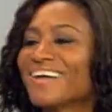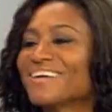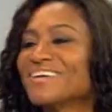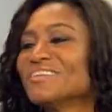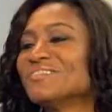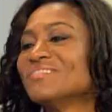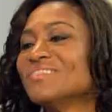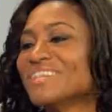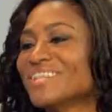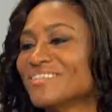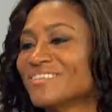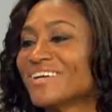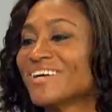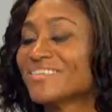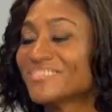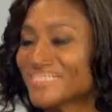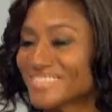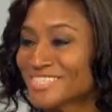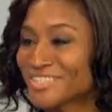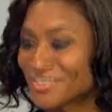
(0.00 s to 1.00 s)
couldn't believe it.
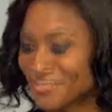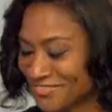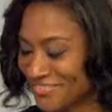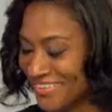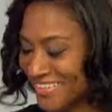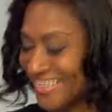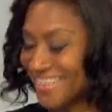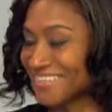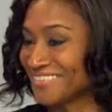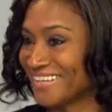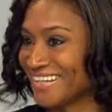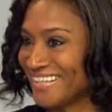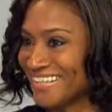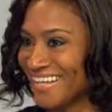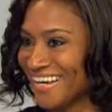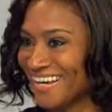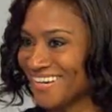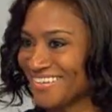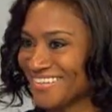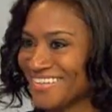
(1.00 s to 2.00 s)
I still feel that right
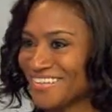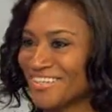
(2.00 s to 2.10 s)
now.